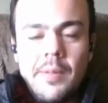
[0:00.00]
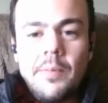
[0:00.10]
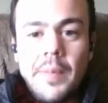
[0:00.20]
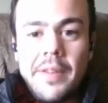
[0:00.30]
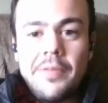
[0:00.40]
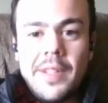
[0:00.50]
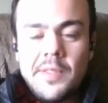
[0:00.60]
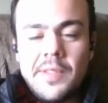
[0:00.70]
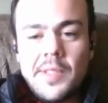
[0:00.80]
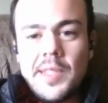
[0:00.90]
My friends,
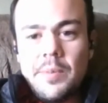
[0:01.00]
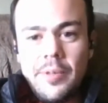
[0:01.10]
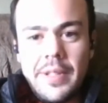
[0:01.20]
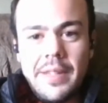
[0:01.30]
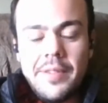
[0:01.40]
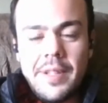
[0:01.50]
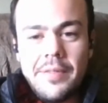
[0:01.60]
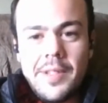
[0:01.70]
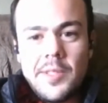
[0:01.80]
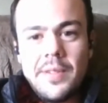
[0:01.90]
for example, will get very
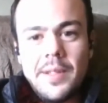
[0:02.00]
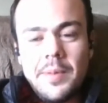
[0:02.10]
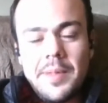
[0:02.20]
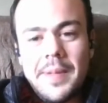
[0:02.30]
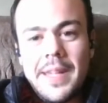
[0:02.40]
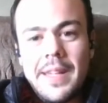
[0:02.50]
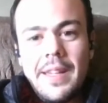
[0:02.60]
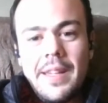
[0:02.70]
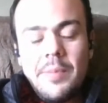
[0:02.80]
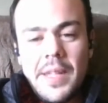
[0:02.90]
frustrated with me
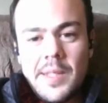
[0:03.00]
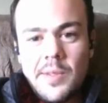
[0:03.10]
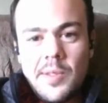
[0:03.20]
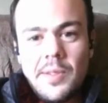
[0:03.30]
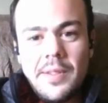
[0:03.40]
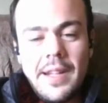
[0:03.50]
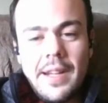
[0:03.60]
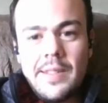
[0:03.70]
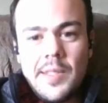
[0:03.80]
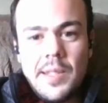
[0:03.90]
because there's certain
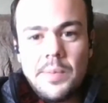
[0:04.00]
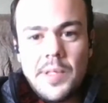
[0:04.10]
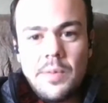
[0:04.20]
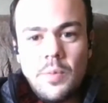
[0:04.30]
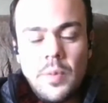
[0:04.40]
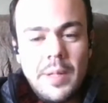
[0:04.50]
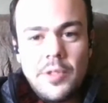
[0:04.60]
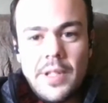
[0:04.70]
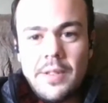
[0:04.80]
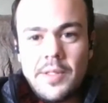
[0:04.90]
concepts when I'm
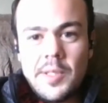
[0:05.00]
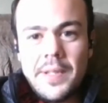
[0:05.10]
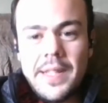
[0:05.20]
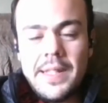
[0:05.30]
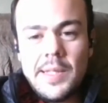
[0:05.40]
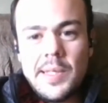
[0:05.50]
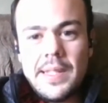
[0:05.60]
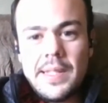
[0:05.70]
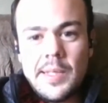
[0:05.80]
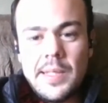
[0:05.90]
trying to explain these
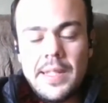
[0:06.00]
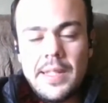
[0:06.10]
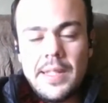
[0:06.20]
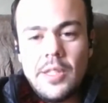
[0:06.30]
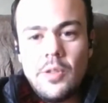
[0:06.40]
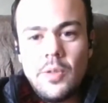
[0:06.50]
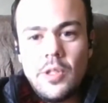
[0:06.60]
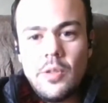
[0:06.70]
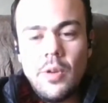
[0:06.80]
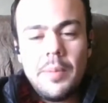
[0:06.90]
things that
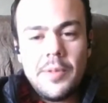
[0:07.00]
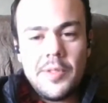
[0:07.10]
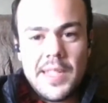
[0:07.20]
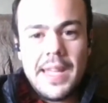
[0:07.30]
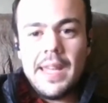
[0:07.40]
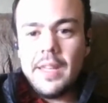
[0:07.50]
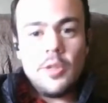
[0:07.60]
you almost